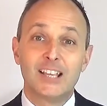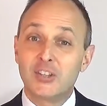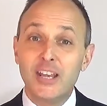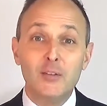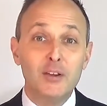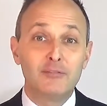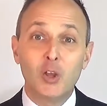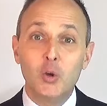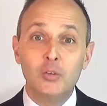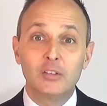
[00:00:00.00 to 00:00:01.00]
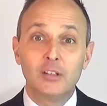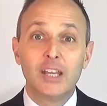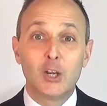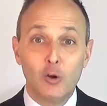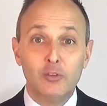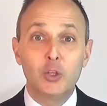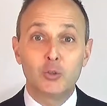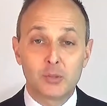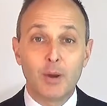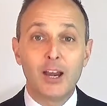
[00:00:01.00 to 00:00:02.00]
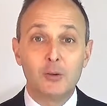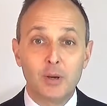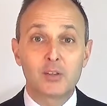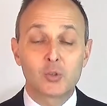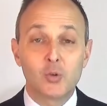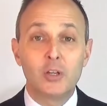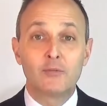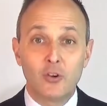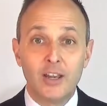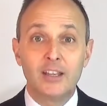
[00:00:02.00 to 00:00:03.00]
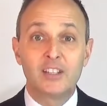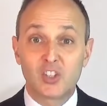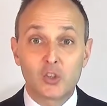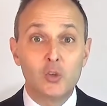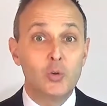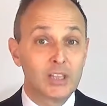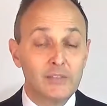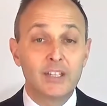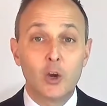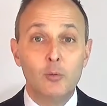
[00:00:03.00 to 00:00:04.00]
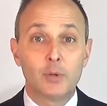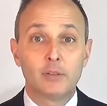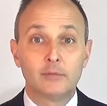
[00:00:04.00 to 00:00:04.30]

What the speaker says: See how that flowed? And hopefully you're inspired by the story of Greg and Sue and Living Hope.